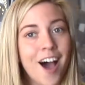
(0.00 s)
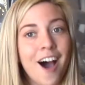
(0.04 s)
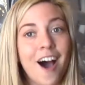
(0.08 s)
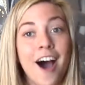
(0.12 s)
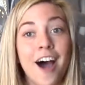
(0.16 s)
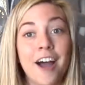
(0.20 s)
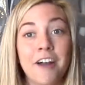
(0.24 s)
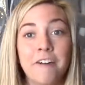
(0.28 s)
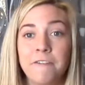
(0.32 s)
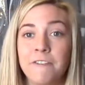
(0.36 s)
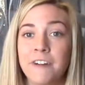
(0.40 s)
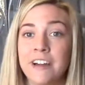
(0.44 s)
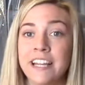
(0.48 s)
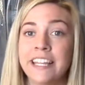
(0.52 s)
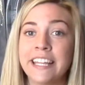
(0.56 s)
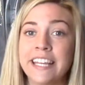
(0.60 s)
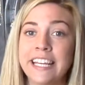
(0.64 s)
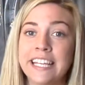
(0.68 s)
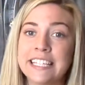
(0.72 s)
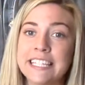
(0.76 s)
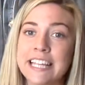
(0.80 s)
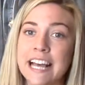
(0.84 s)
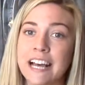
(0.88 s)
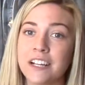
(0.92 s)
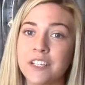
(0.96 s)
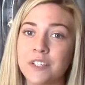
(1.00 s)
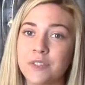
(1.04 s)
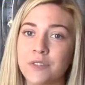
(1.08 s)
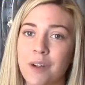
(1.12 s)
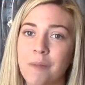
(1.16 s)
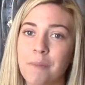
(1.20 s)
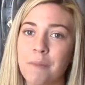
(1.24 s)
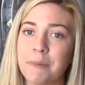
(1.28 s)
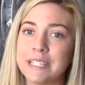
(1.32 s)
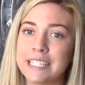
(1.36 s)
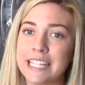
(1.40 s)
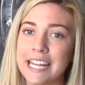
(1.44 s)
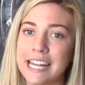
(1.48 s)
Our friendly sales
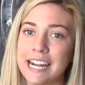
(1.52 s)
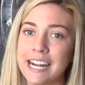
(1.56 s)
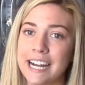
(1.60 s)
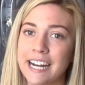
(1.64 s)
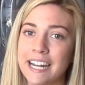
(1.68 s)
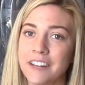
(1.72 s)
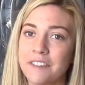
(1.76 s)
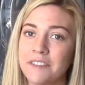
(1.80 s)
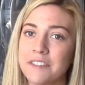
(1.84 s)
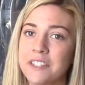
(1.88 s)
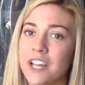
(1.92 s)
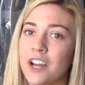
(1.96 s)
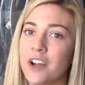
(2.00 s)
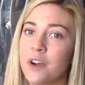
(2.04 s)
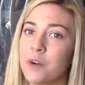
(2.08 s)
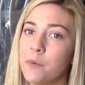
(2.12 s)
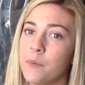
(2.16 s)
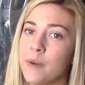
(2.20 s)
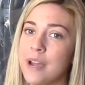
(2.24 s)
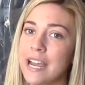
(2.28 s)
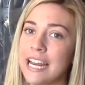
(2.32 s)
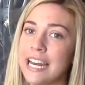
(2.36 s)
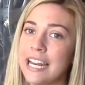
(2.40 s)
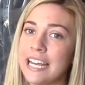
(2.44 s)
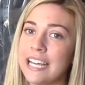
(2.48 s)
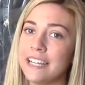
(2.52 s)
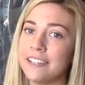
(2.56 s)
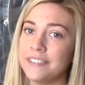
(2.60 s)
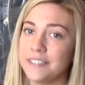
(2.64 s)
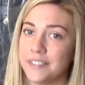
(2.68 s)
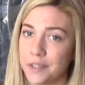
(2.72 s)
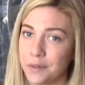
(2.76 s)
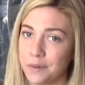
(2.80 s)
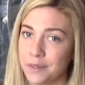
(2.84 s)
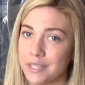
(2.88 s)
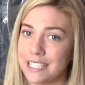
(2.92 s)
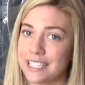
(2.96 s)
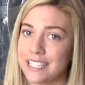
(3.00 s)
representatives are waiting
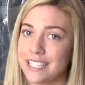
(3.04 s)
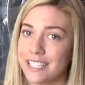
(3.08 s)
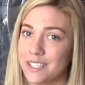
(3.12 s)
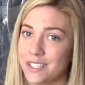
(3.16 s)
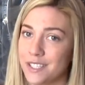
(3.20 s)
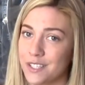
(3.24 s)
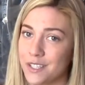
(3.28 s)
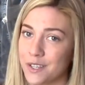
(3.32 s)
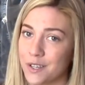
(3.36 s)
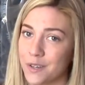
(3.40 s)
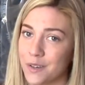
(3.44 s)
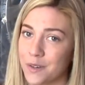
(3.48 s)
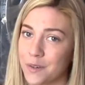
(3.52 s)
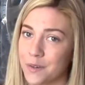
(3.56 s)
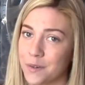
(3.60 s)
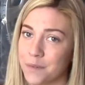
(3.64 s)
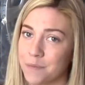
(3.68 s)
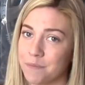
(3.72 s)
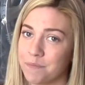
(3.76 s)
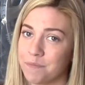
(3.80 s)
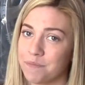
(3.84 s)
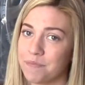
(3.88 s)
to assist you.